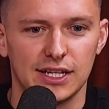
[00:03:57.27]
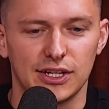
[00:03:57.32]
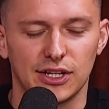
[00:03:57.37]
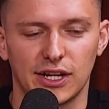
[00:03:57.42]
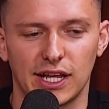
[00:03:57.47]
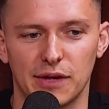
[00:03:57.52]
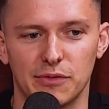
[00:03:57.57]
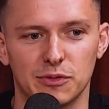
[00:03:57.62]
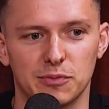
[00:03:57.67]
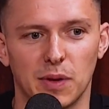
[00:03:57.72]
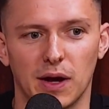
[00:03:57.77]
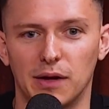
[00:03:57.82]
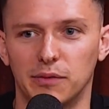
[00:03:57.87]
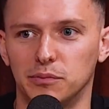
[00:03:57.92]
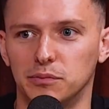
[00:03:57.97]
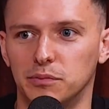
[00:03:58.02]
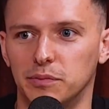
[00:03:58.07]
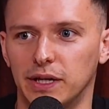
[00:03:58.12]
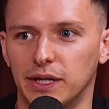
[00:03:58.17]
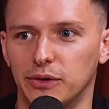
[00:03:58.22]
He was
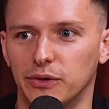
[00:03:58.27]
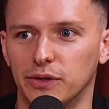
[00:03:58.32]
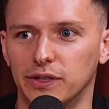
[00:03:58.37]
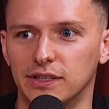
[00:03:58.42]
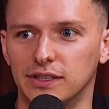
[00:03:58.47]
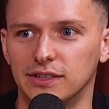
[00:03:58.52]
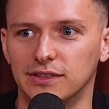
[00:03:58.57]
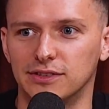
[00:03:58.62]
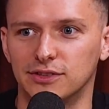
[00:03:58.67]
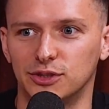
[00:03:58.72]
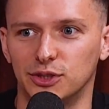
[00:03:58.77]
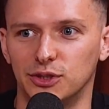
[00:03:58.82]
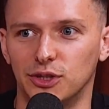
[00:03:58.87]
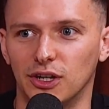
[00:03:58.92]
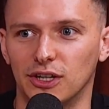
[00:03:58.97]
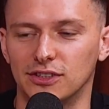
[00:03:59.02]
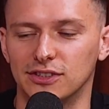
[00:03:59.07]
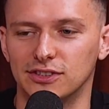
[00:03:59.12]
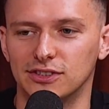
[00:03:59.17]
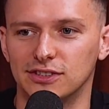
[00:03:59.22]
buying Bitcoin at
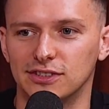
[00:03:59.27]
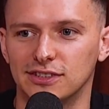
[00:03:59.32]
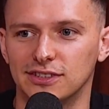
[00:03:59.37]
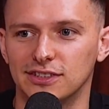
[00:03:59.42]
$2.